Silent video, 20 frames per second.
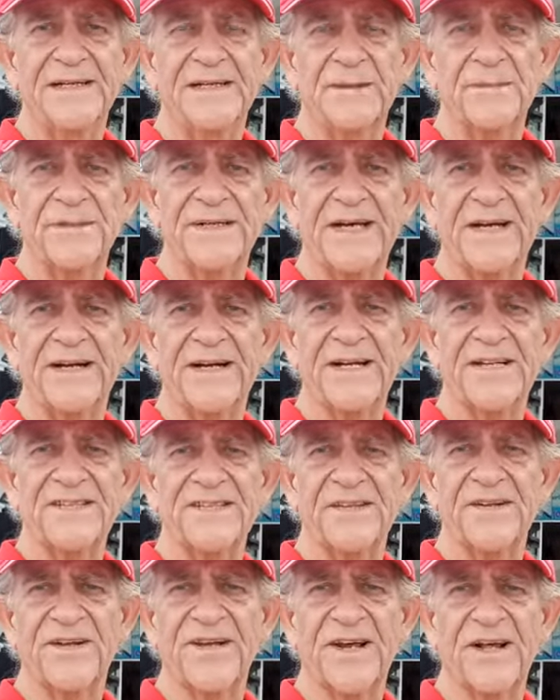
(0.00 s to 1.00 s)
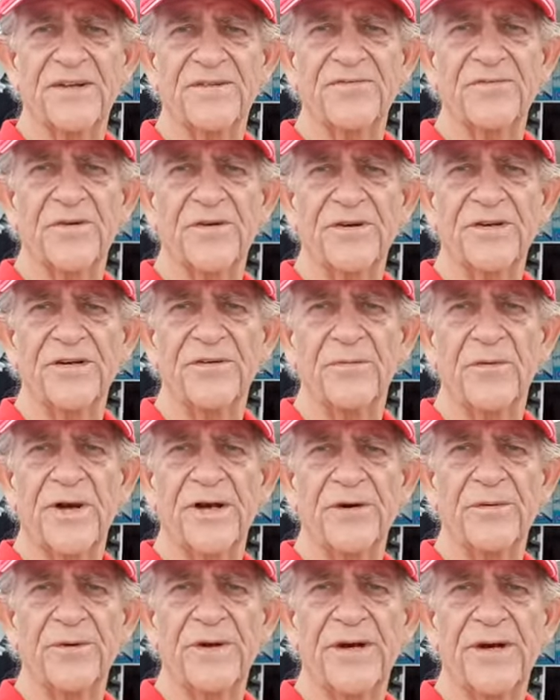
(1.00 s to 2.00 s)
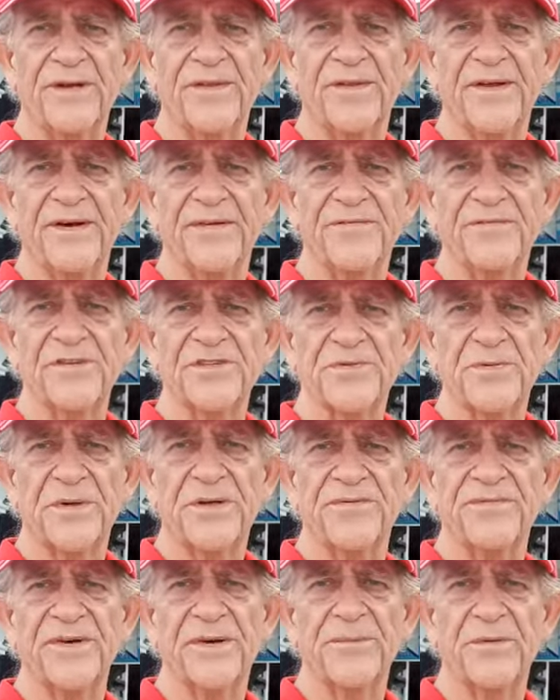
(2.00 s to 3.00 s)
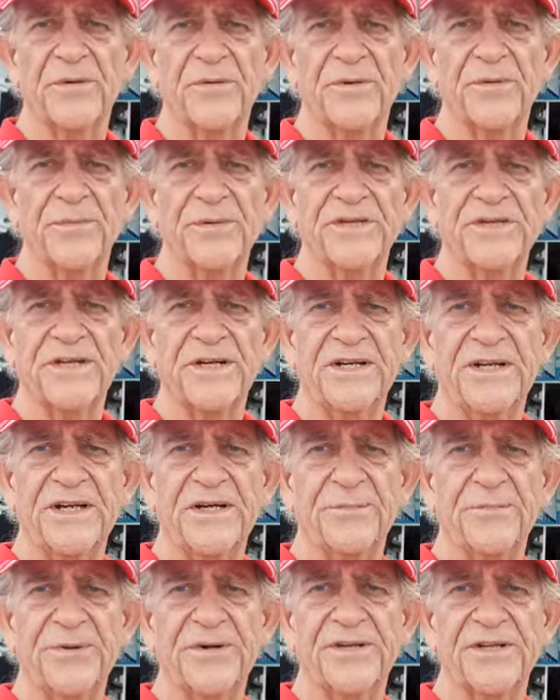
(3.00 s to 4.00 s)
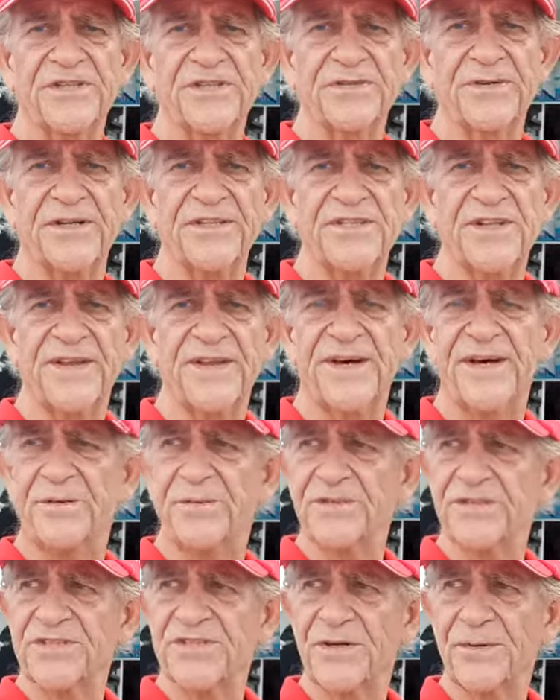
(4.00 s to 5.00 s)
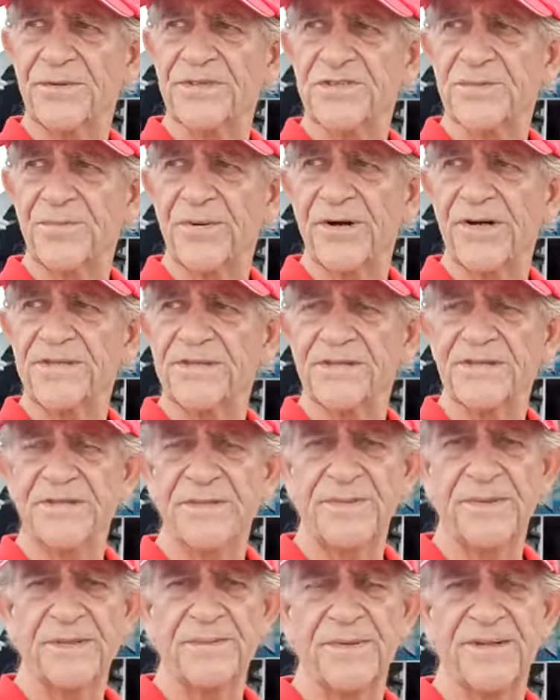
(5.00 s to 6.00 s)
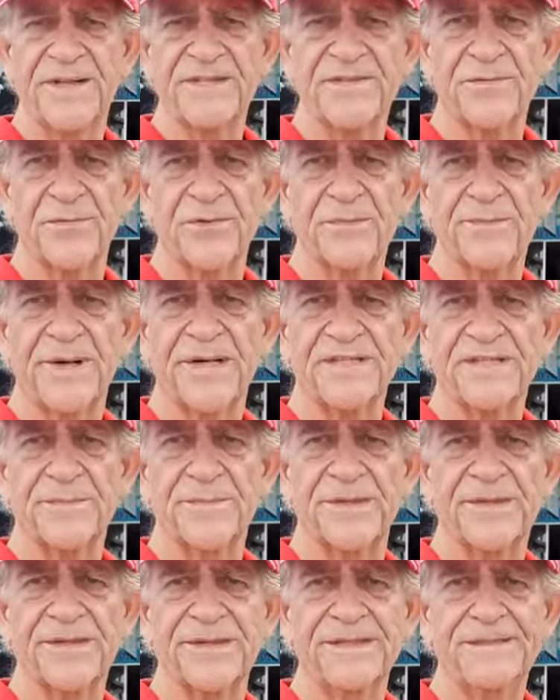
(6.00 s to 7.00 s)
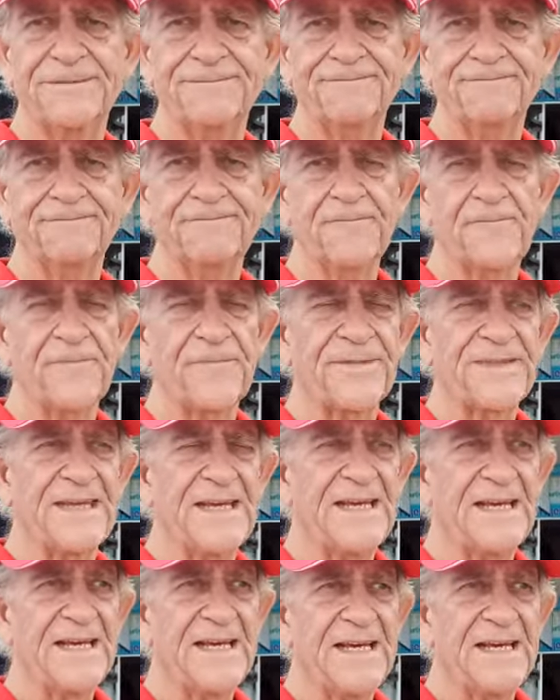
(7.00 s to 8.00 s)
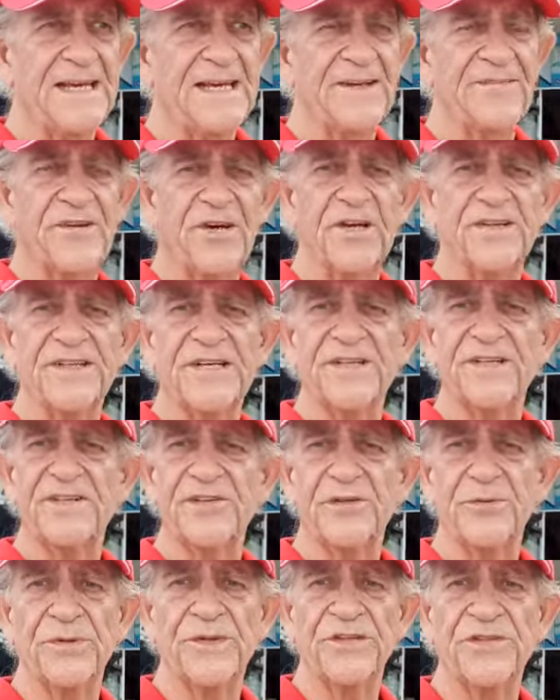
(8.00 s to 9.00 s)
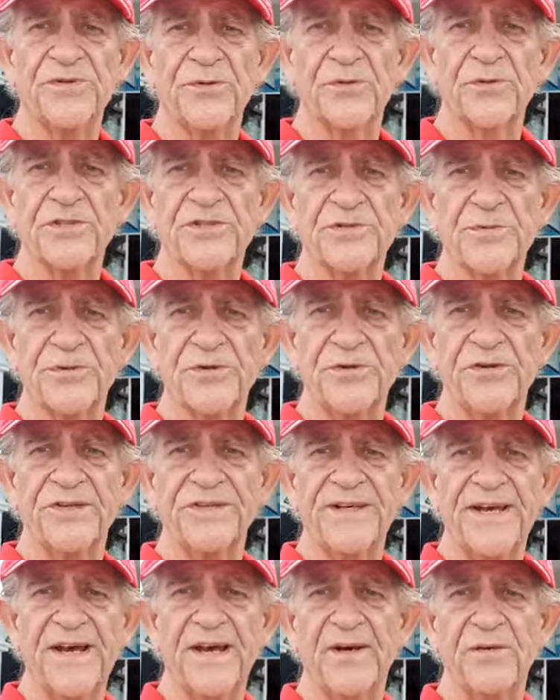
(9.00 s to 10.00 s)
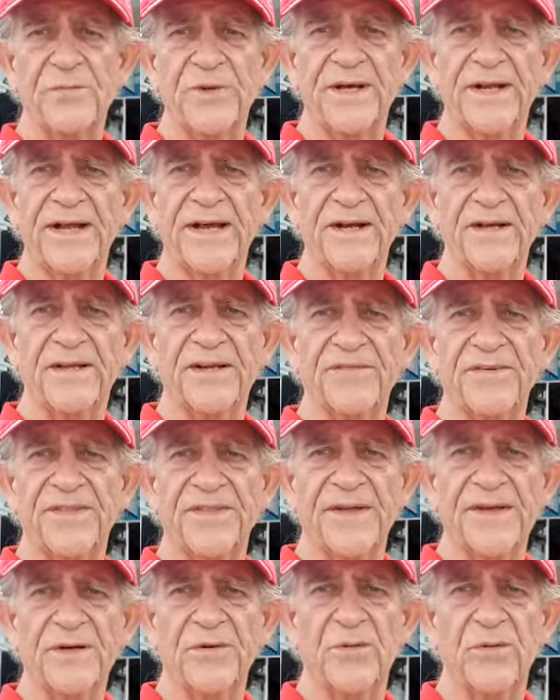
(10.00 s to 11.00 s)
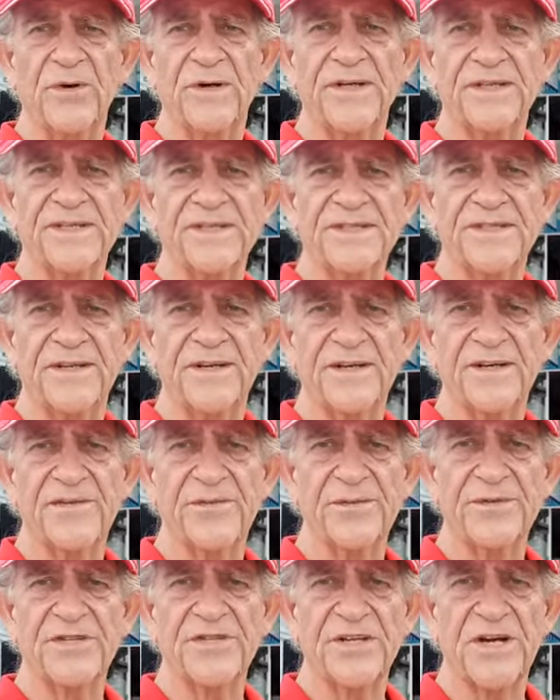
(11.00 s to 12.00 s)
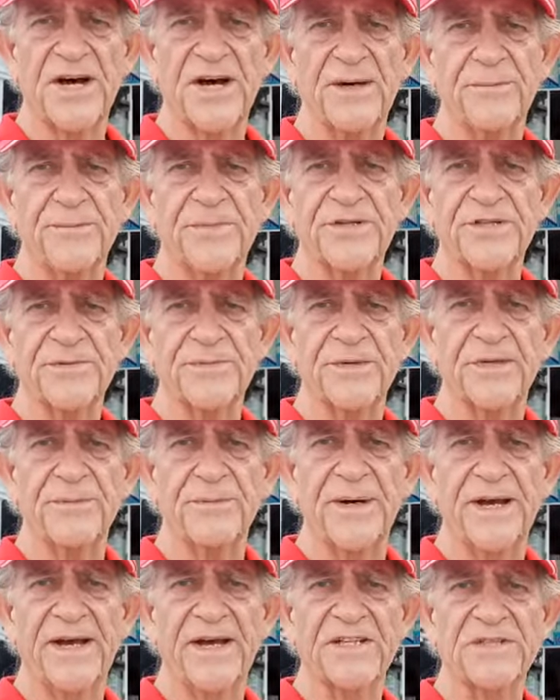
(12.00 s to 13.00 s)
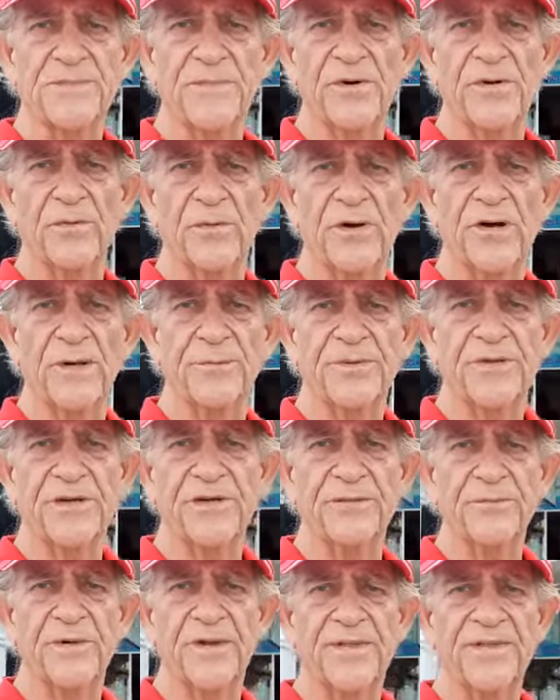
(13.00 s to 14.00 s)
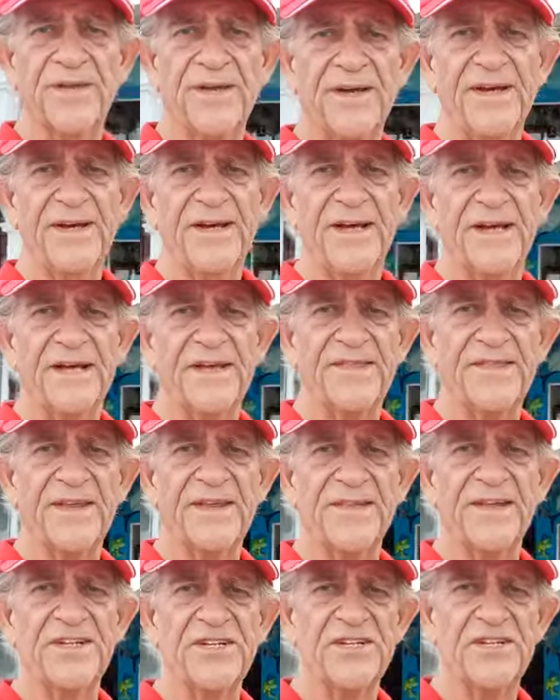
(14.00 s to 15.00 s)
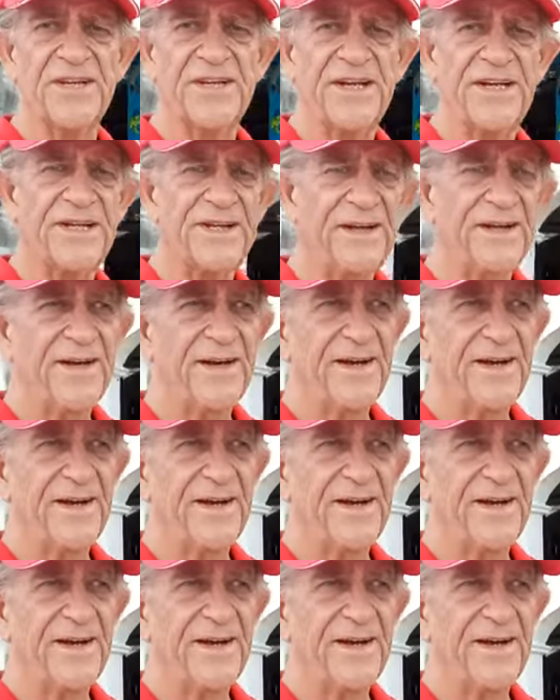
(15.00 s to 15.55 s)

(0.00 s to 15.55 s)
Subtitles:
Coming down out of Southern California right around the first week of February, we get a pretty good stretch of that, which is always surprising to me, but that's a real possibility. If y'all need to do any tours when you're in town, we can handle everything at once through the shop. Benjamin, my expert, will help you with anything that you need.